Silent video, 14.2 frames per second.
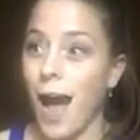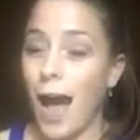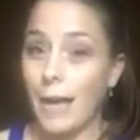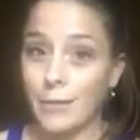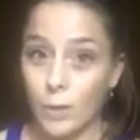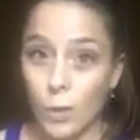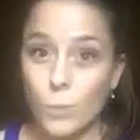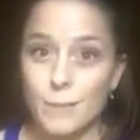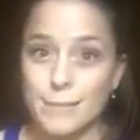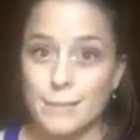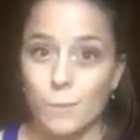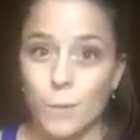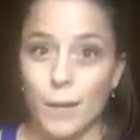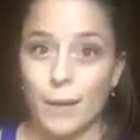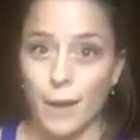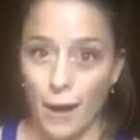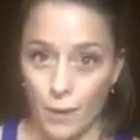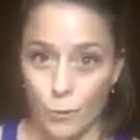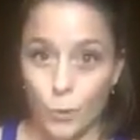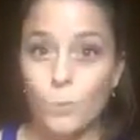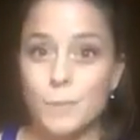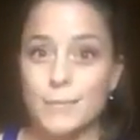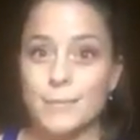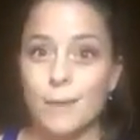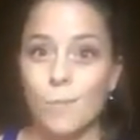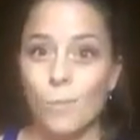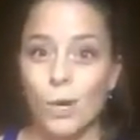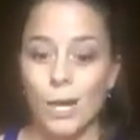I go with someone. I room with
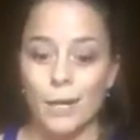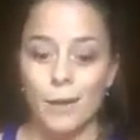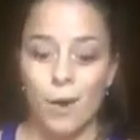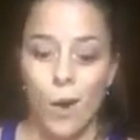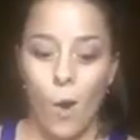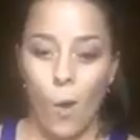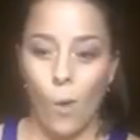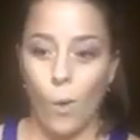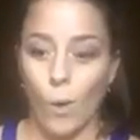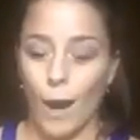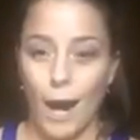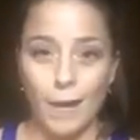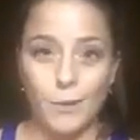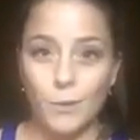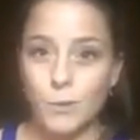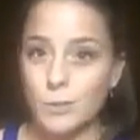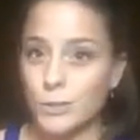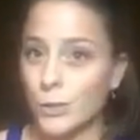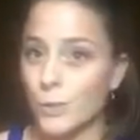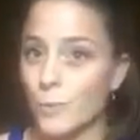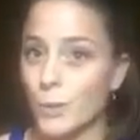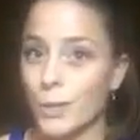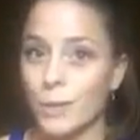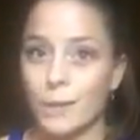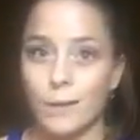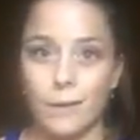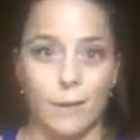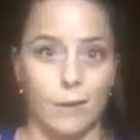someone, or I know there's going to
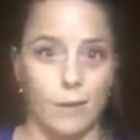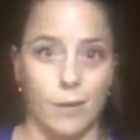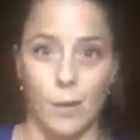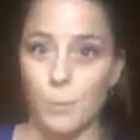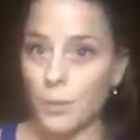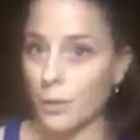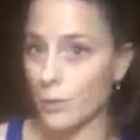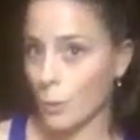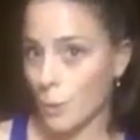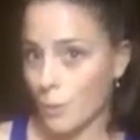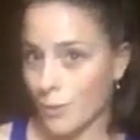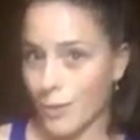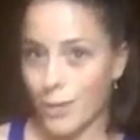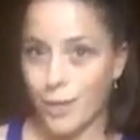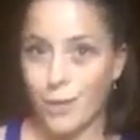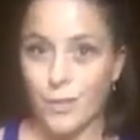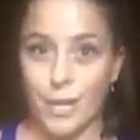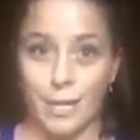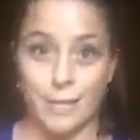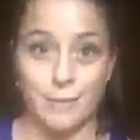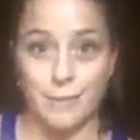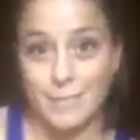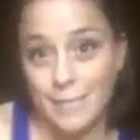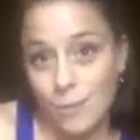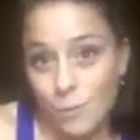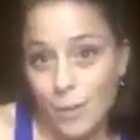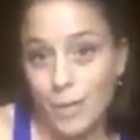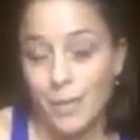be couple other people there that I can
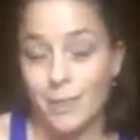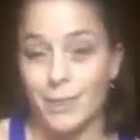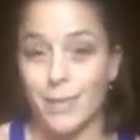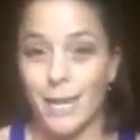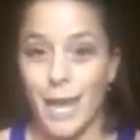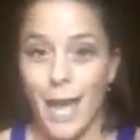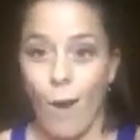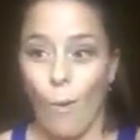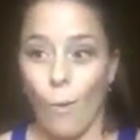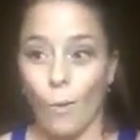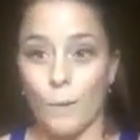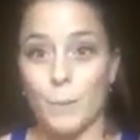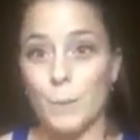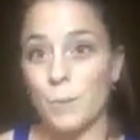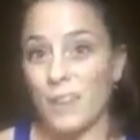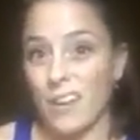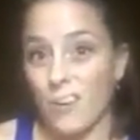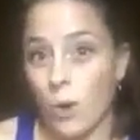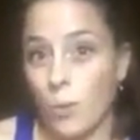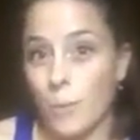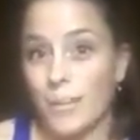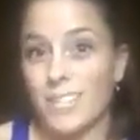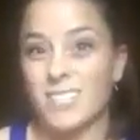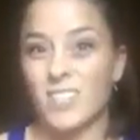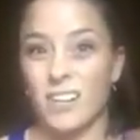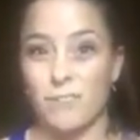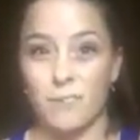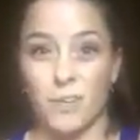sit with, or people that know me so
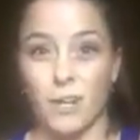that I feel